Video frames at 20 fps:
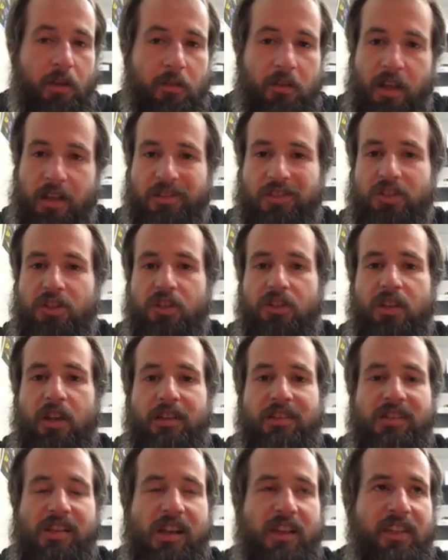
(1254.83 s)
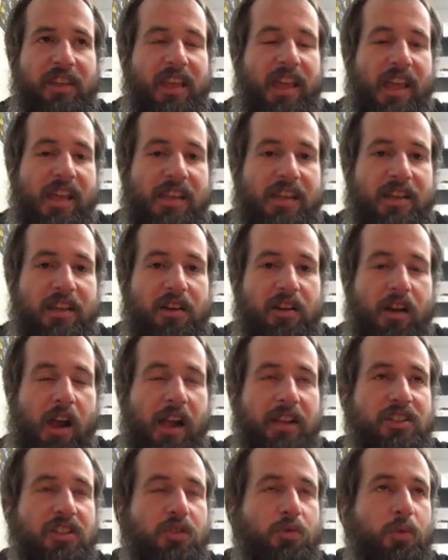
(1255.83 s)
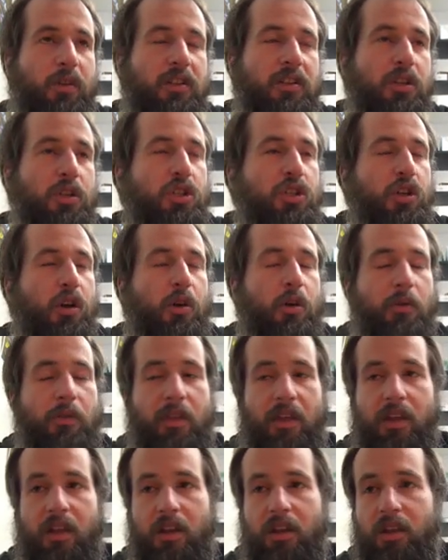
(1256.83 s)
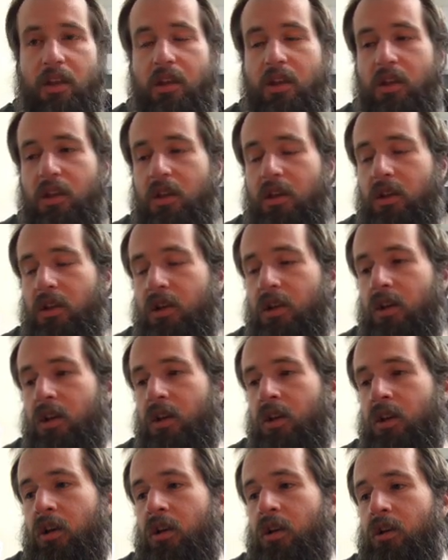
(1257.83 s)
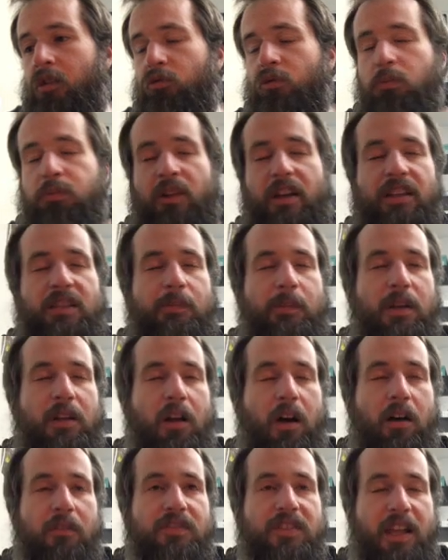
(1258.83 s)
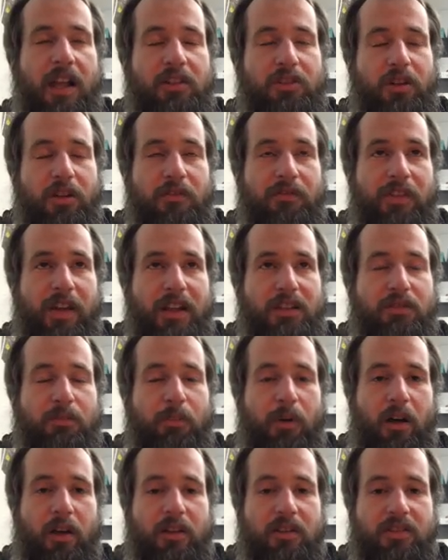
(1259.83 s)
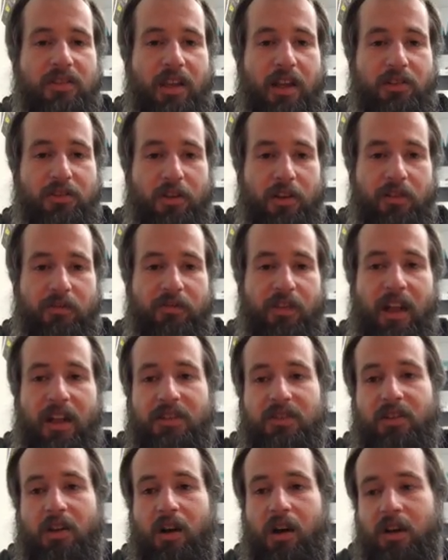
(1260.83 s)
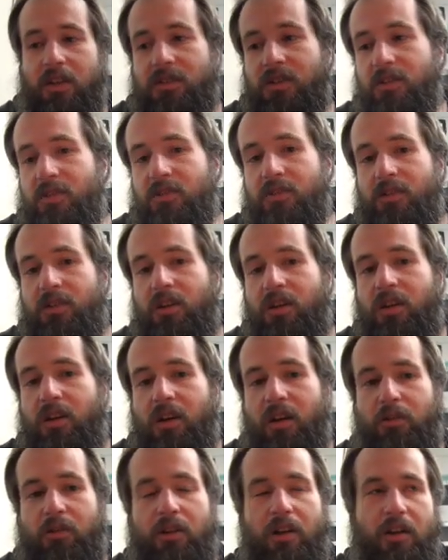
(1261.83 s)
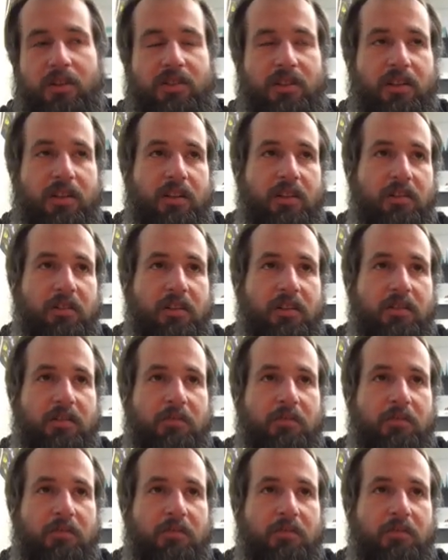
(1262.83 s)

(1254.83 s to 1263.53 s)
That's just icing on the cake here. I just wanted to show that replacement of saturated fats with polyunsaturated fats causes a reduction in